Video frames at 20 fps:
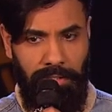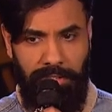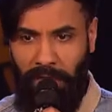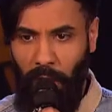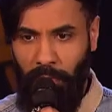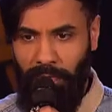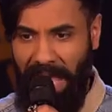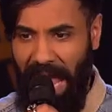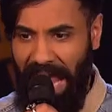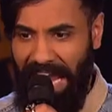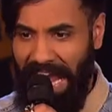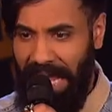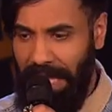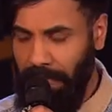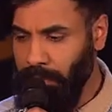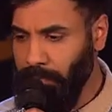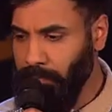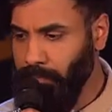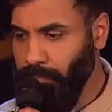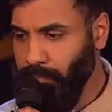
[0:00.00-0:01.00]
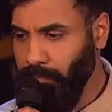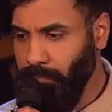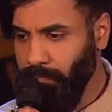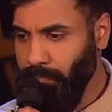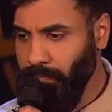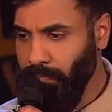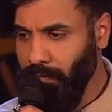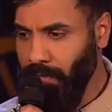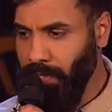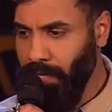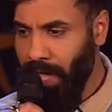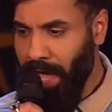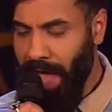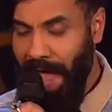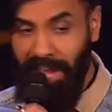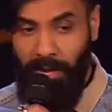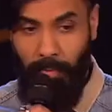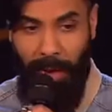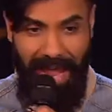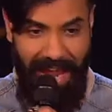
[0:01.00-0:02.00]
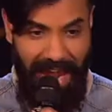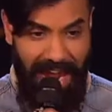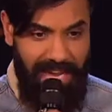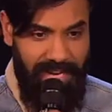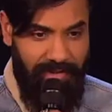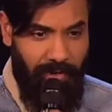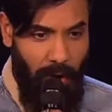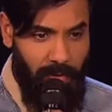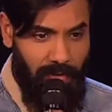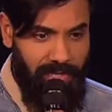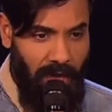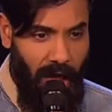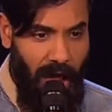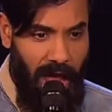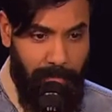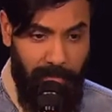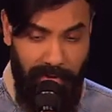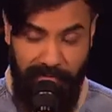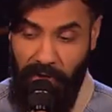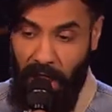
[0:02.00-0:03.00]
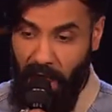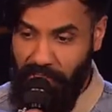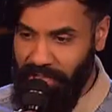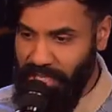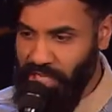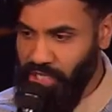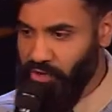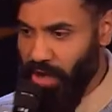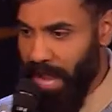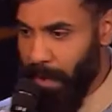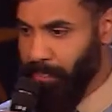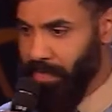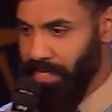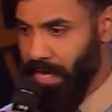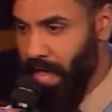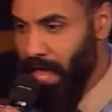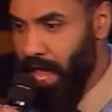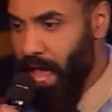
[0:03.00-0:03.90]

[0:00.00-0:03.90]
Don't get it. Anyway, in your own time, you've learnt the script.